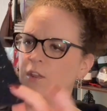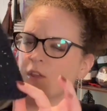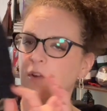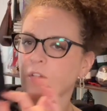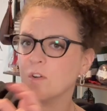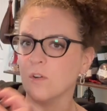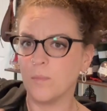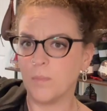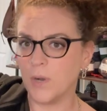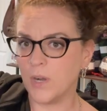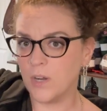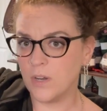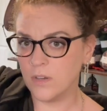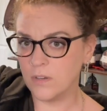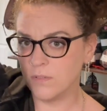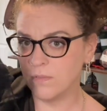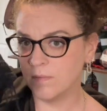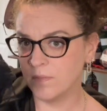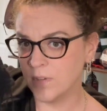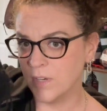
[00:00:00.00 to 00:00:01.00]
3rd
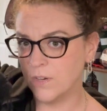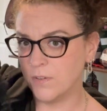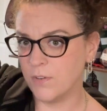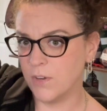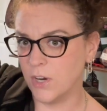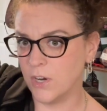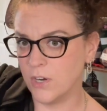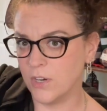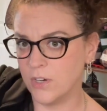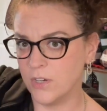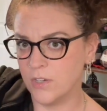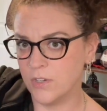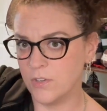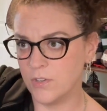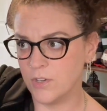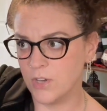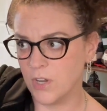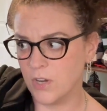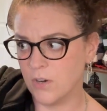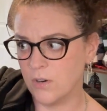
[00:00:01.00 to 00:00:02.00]
ball of yarn,
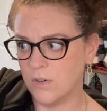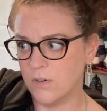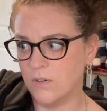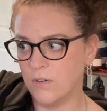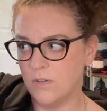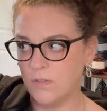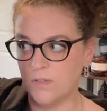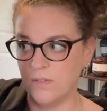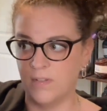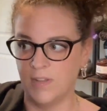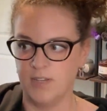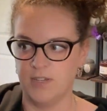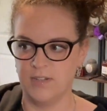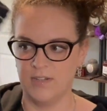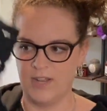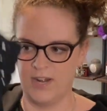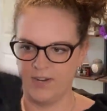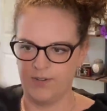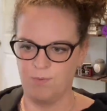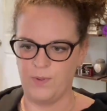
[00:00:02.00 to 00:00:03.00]
so
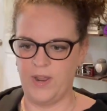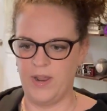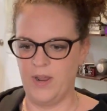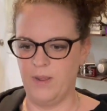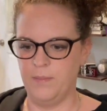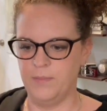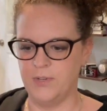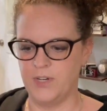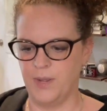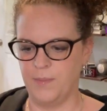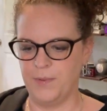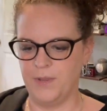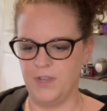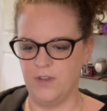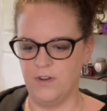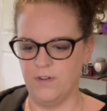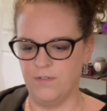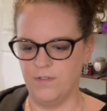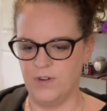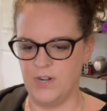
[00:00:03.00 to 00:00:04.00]
that is why I'm stopping
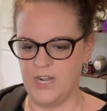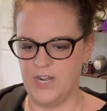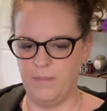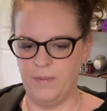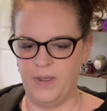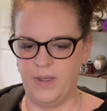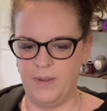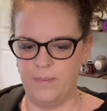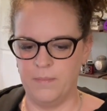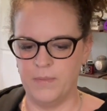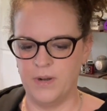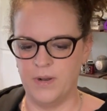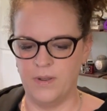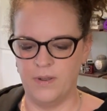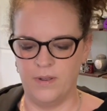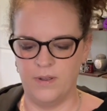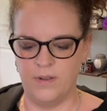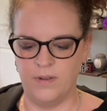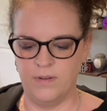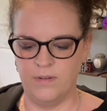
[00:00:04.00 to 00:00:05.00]
here for now. I'm
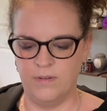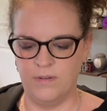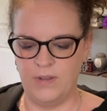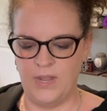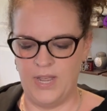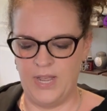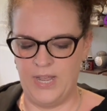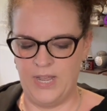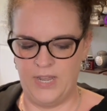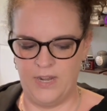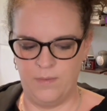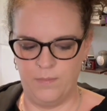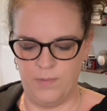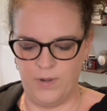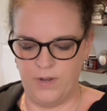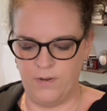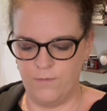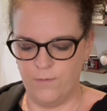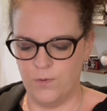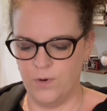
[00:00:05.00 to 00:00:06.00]
gonna add
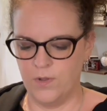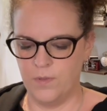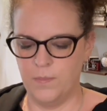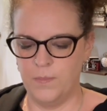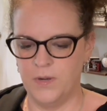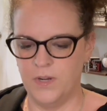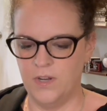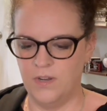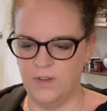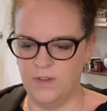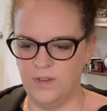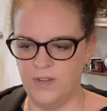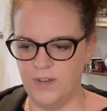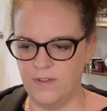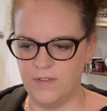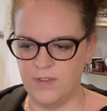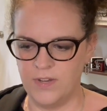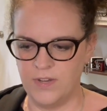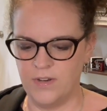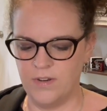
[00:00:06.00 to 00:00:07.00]
my 4th ball
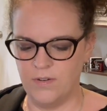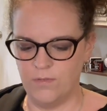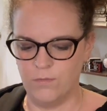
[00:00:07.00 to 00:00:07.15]
and then